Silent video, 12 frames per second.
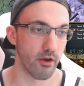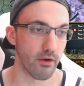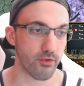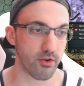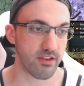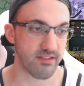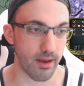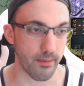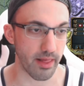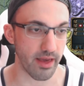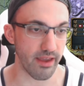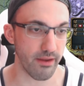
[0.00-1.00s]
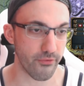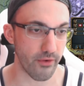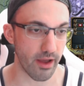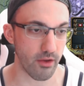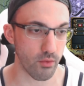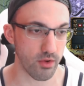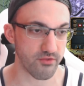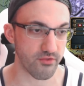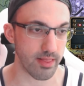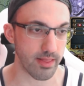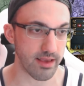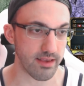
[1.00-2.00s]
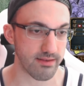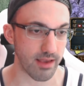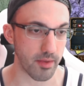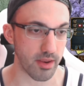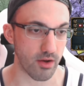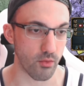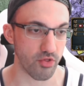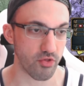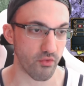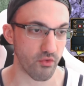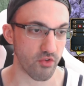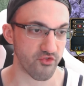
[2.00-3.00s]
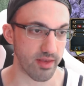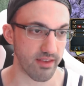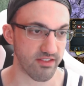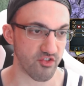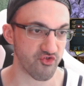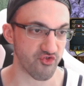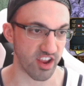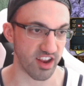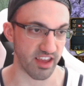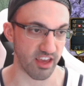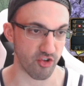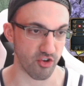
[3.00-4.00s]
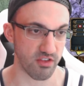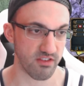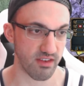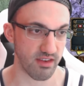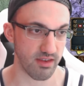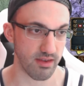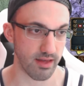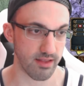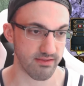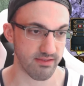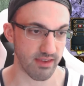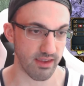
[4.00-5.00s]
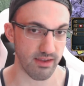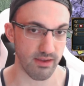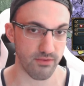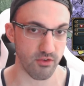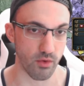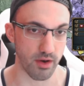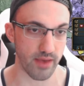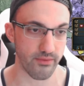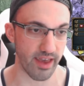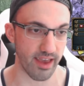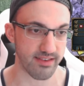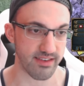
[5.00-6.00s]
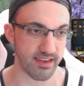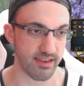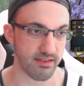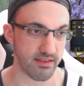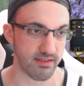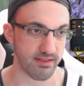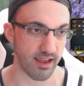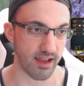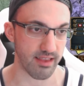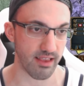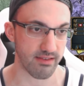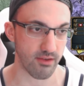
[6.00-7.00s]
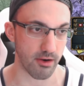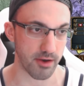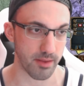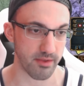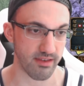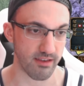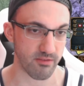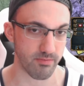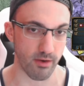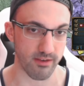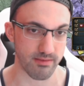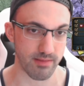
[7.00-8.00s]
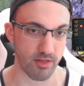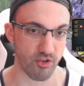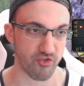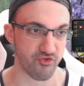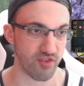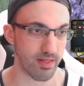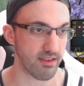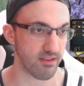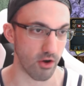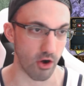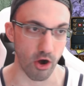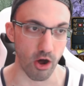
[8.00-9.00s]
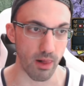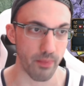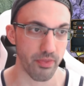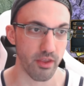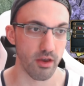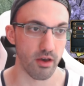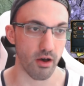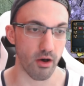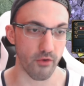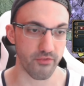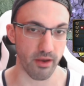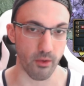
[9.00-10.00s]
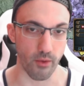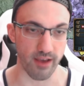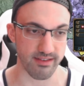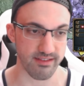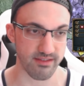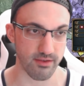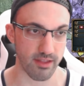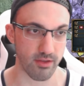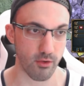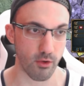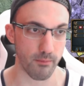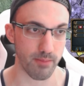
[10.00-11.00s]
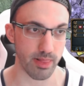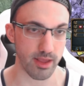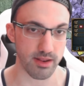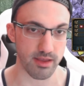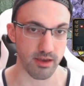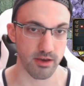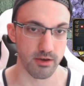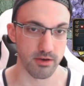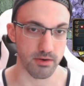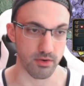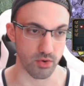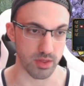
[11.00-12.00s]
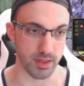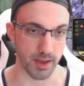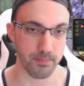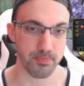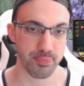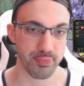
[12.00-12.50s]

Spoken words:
For example, if I would release, I mean, I wouldn't of course release the Greek nations. Let's say if you want to have as easy start as the Ottomans as possible, just release all of their vessels, okay, to completely ruin them.